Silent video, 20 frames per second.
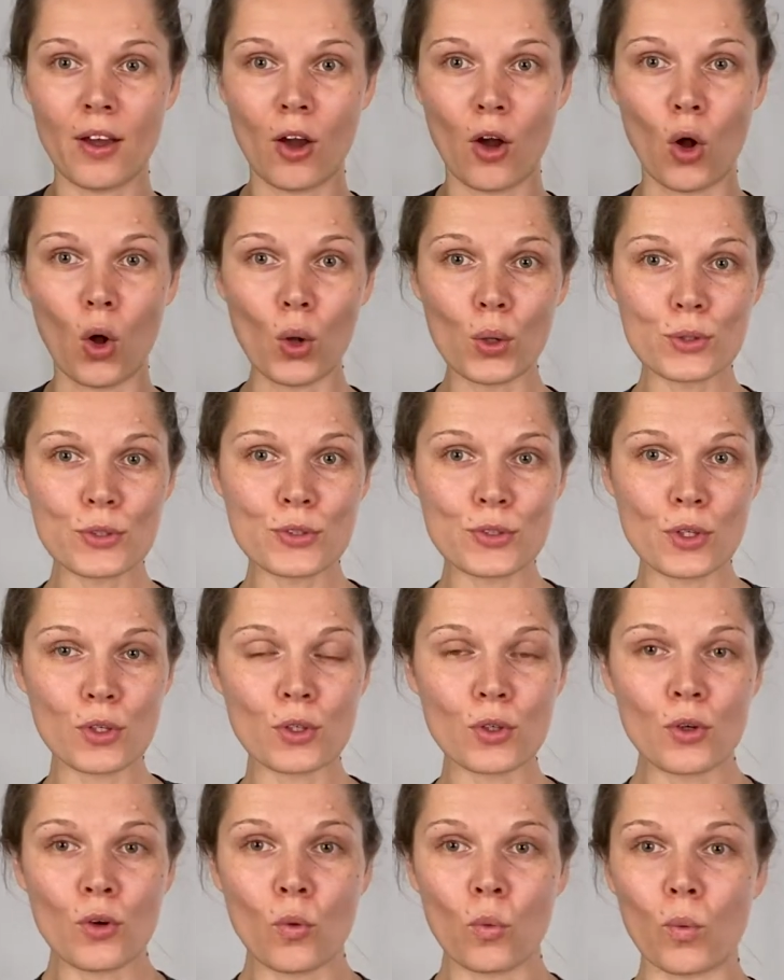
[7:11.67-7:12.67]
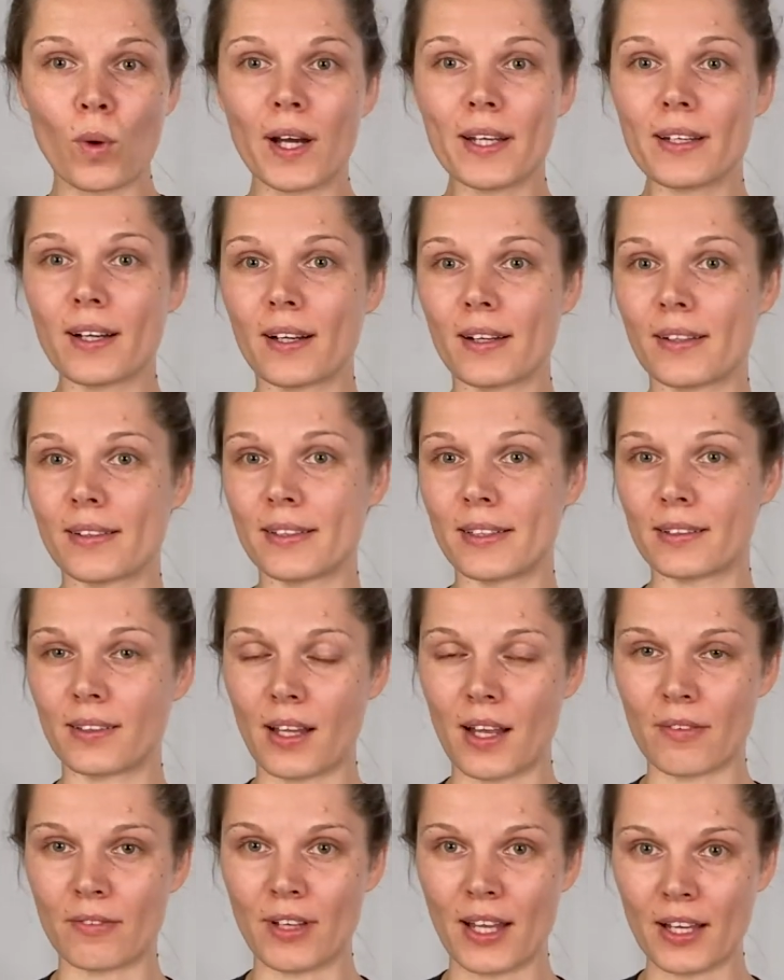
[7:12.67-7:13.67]
Also, what are their
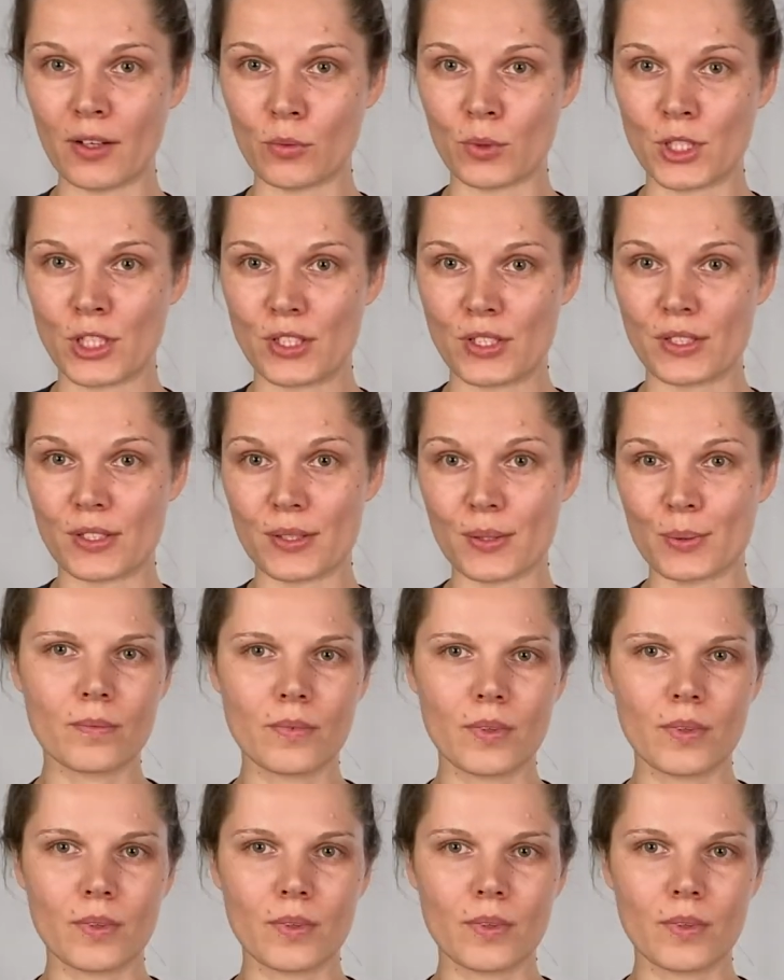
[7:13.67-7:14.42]
love languages?